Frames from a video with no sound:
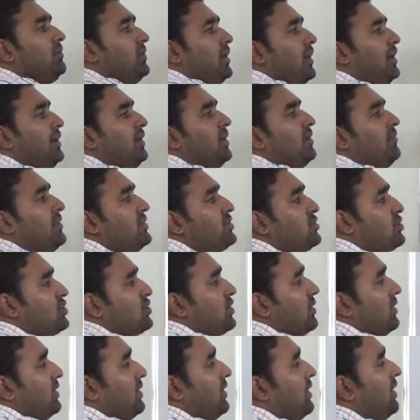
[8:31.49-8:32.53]
under
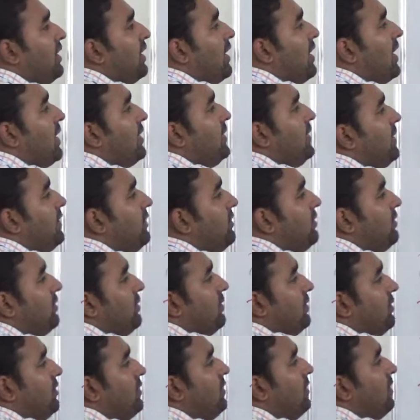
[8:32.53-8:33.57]
which grant,
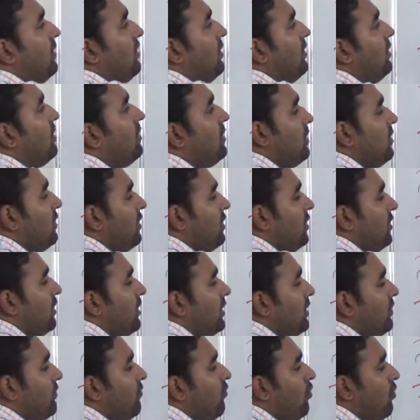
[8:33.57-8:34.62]

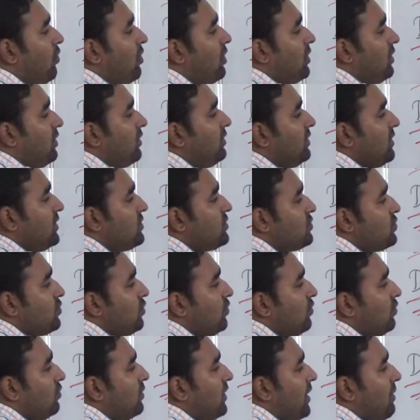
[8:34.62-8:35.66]
revoke, these
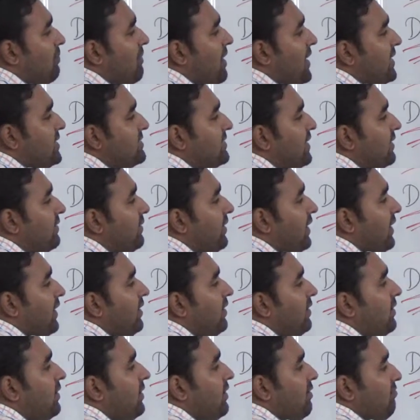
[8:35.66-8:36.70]
two commands are there,
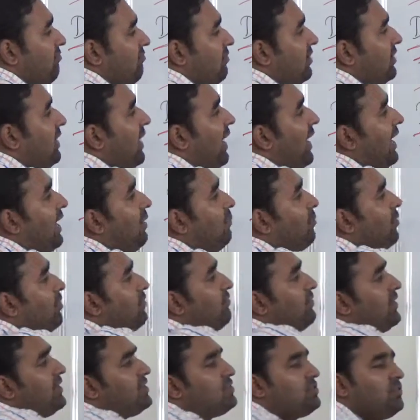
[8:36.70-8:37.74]
with the help of
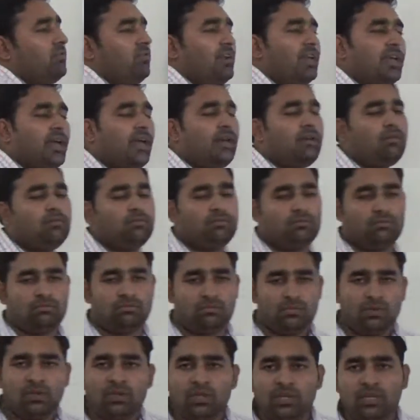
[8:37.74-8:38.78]
which we can
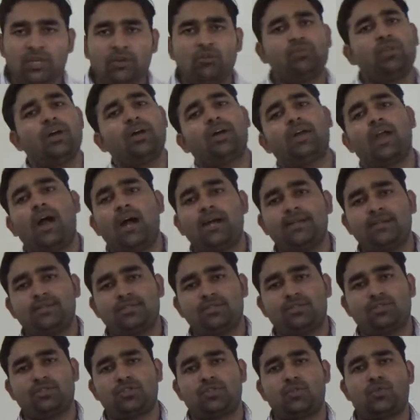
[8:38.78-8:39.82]
give the
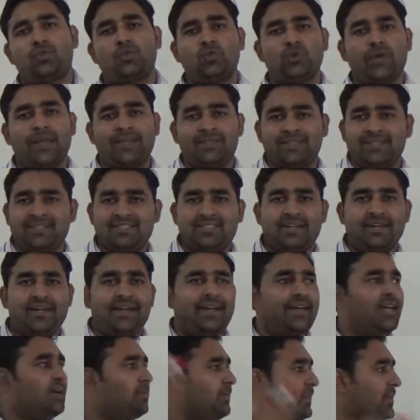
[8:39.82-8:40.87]
grants to access the
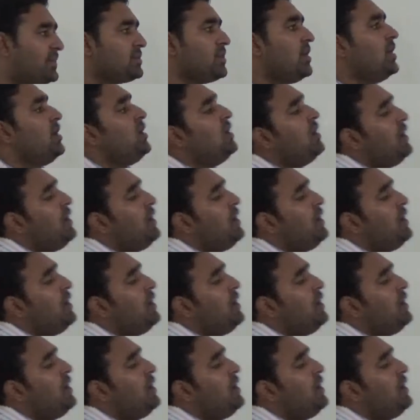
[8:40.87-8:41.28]
database,